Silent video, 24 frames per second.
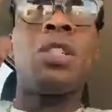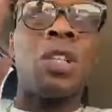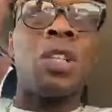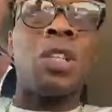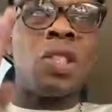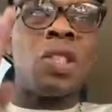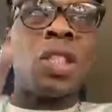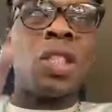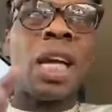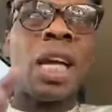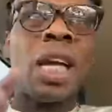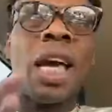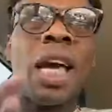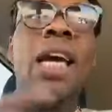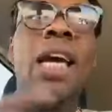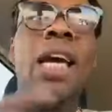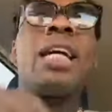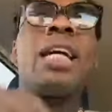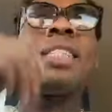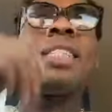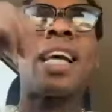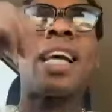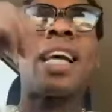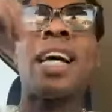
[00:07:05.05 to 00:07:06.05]
to
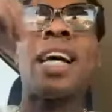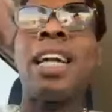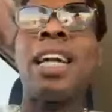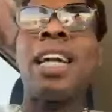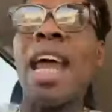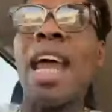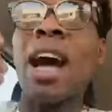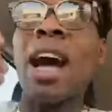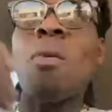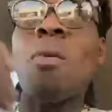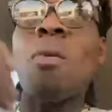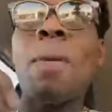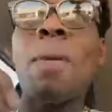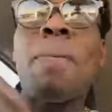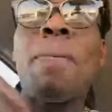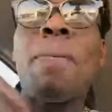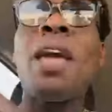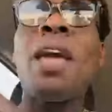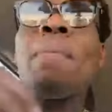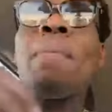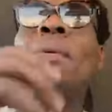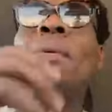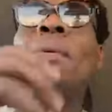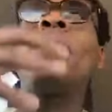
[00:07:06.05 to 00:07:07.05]
say, to connect
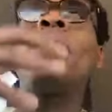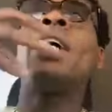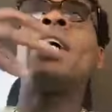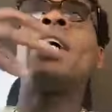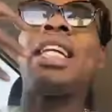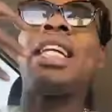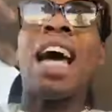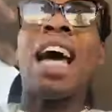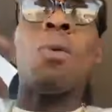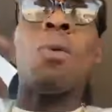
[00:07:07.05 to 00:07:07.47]
with people